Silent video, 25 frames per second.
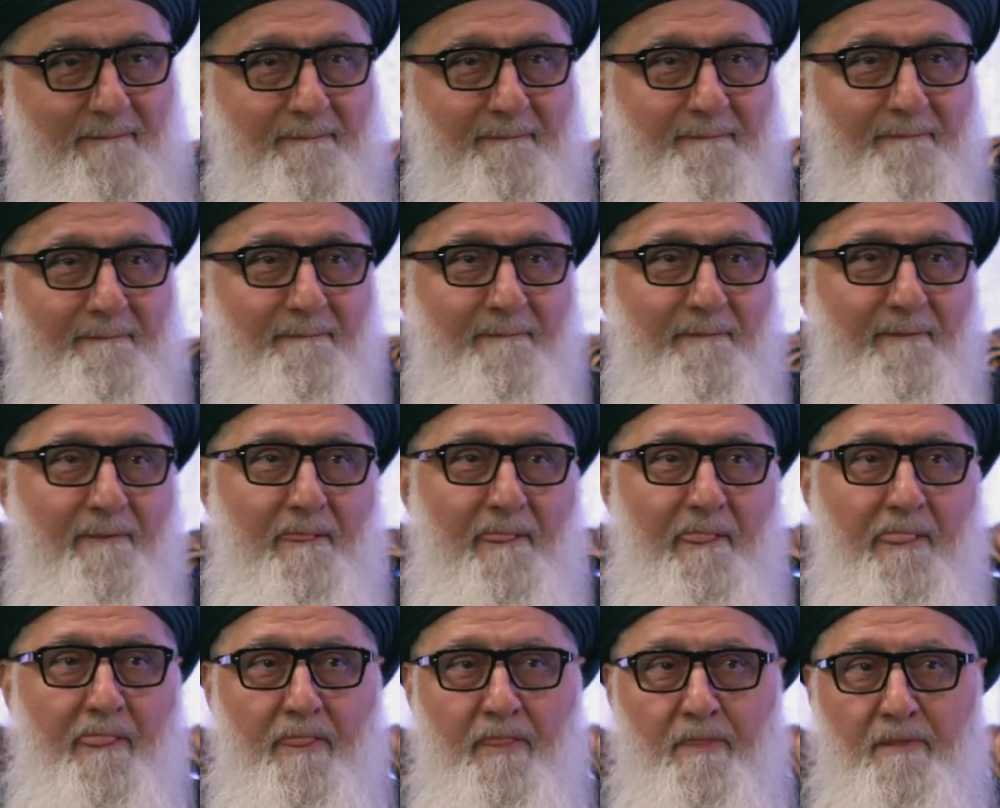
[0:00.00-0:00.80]

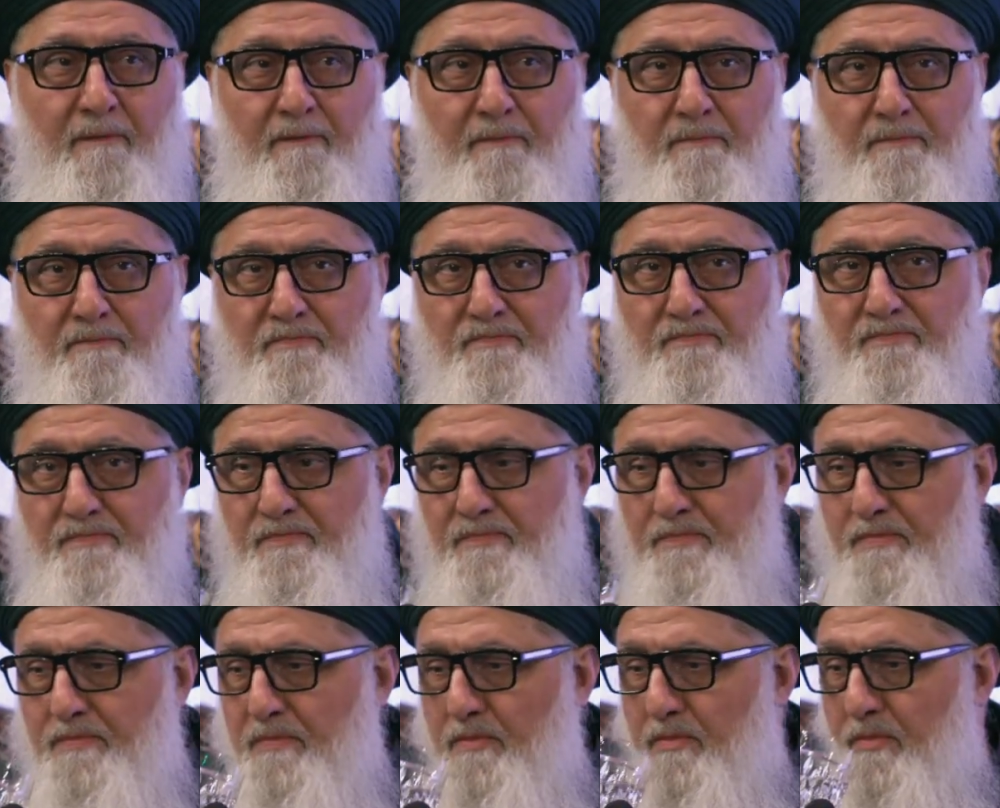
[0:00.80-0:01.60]

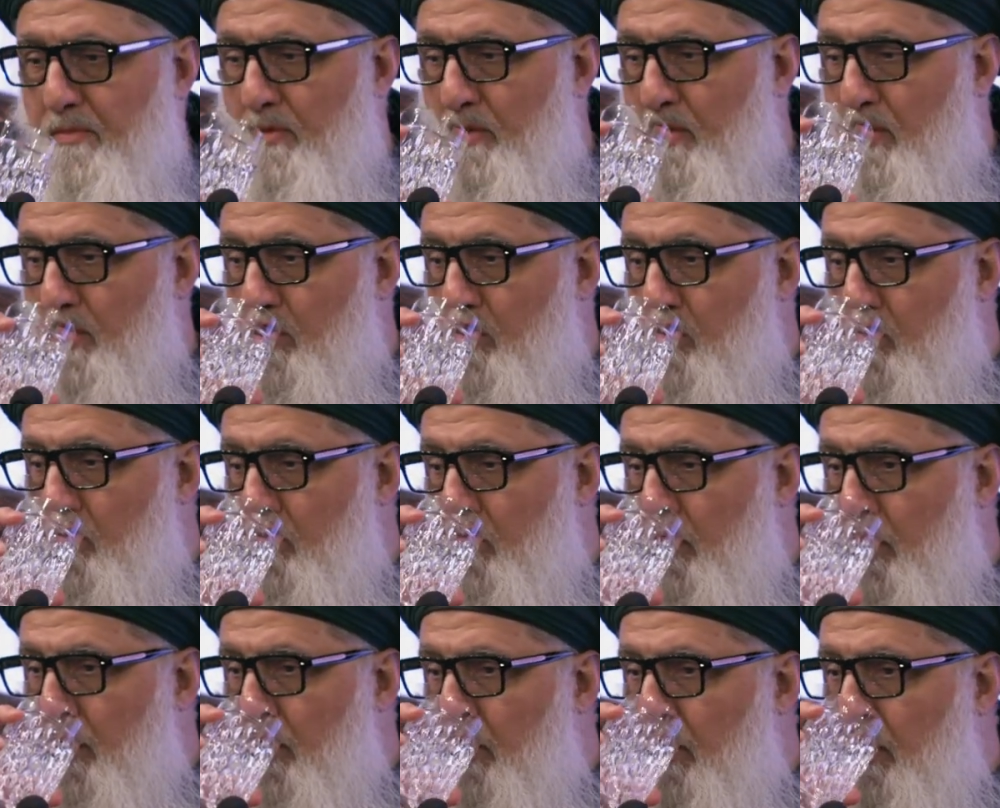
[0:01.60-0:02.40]

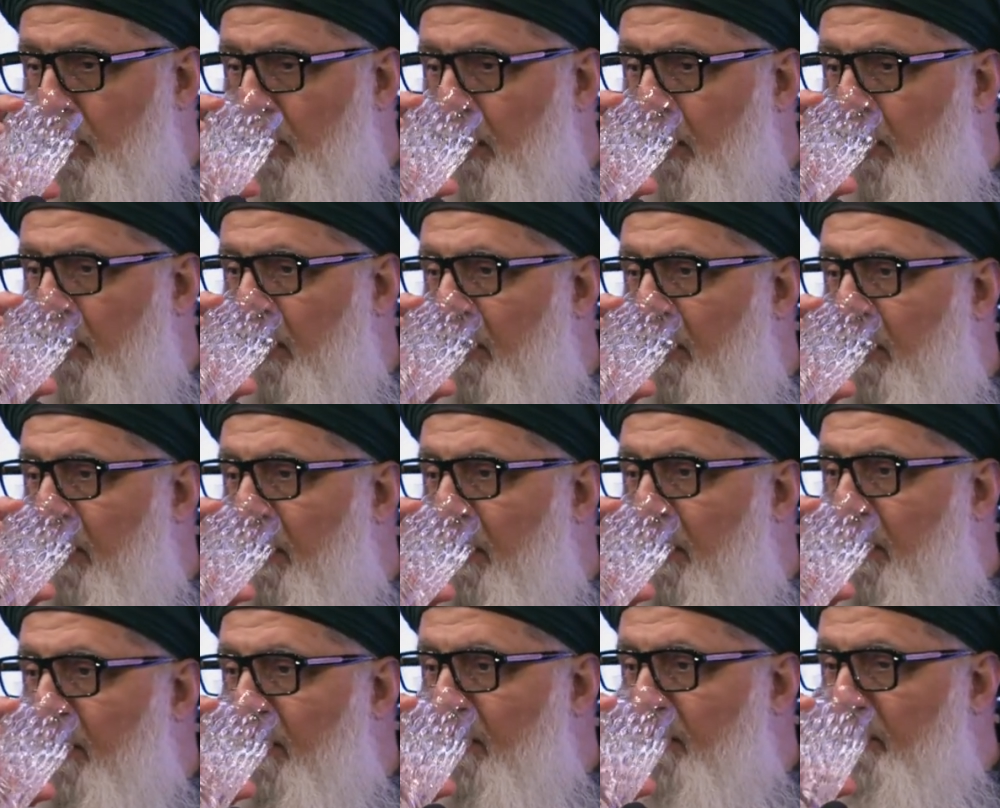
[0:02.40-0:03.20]

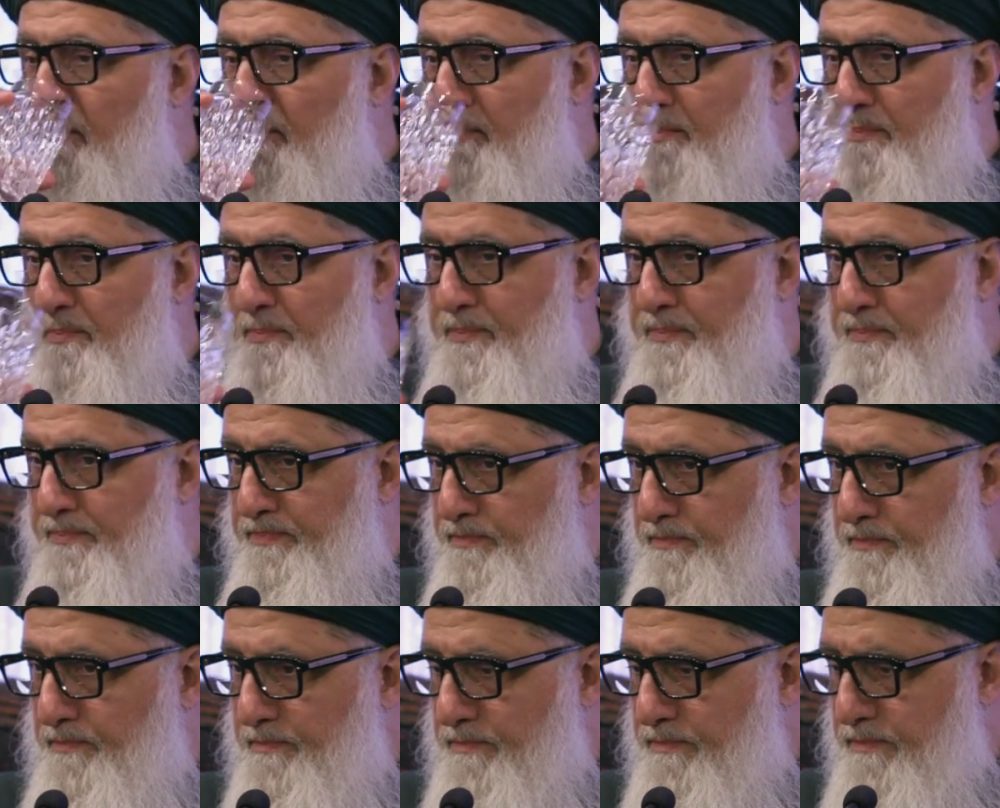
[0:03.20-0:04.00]

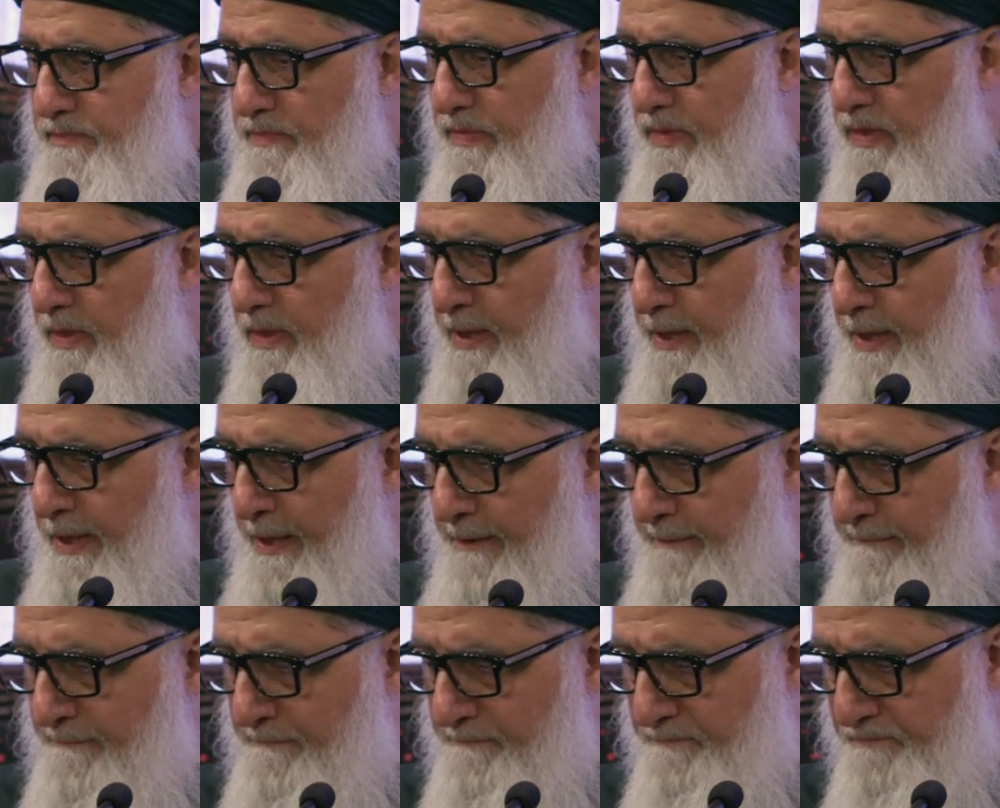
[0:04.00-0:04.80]

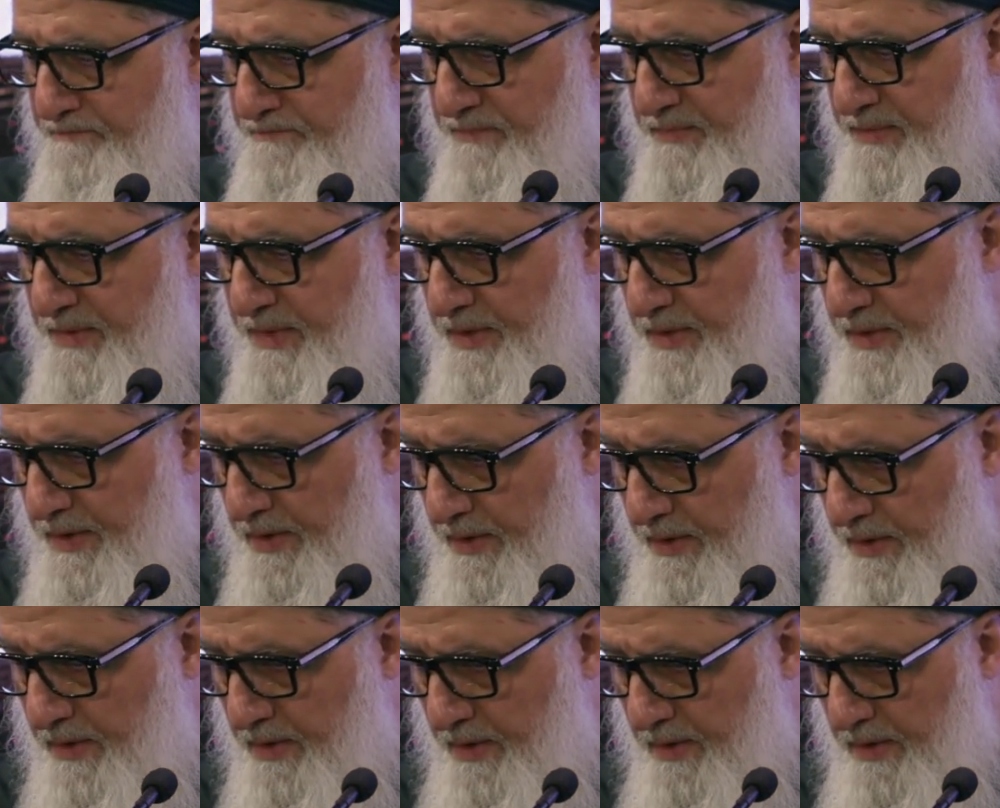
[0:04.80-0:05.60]

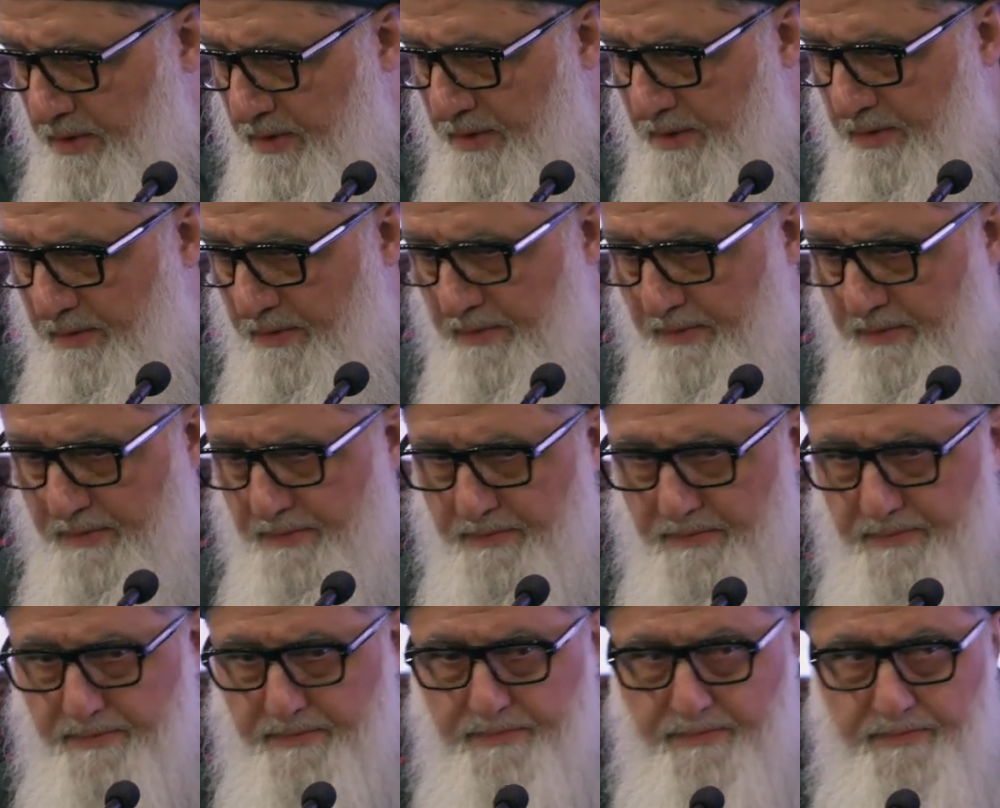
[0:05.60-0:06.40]

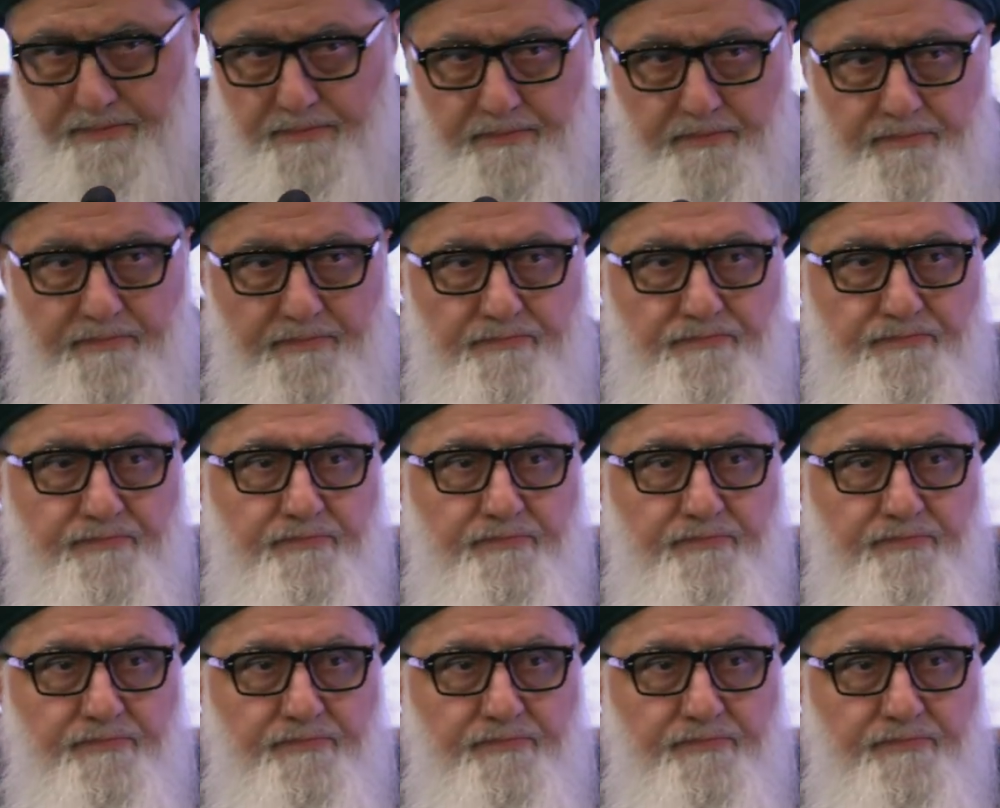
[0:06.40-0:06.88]
No one is speaking in this clip.